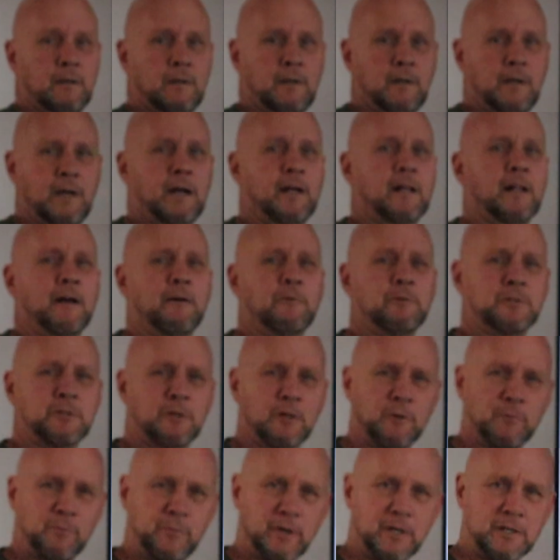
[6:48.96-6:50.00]
Hell, I was
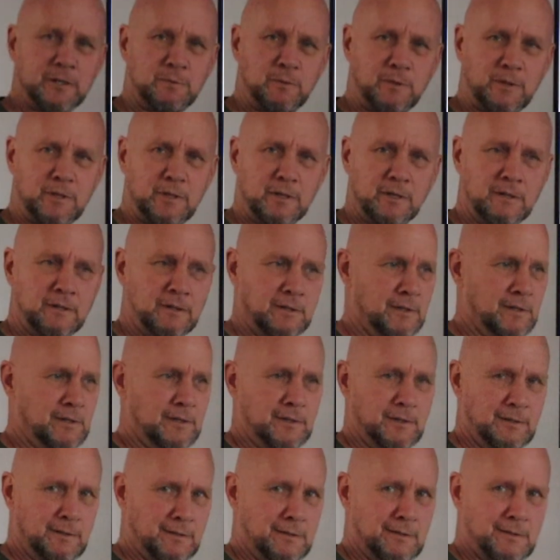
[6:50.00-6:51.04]
so impressed with the
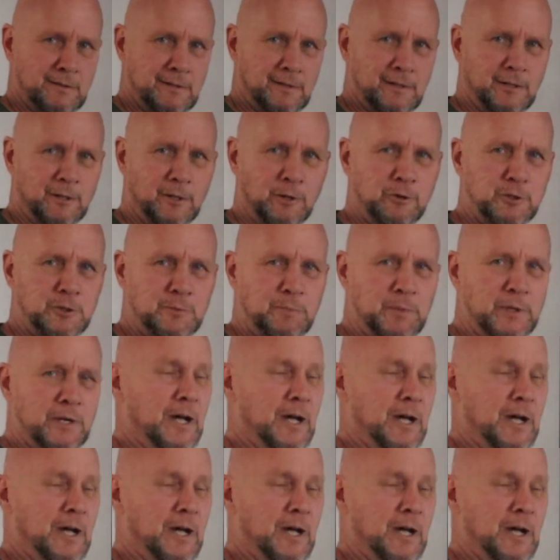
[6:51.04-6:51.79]
low speed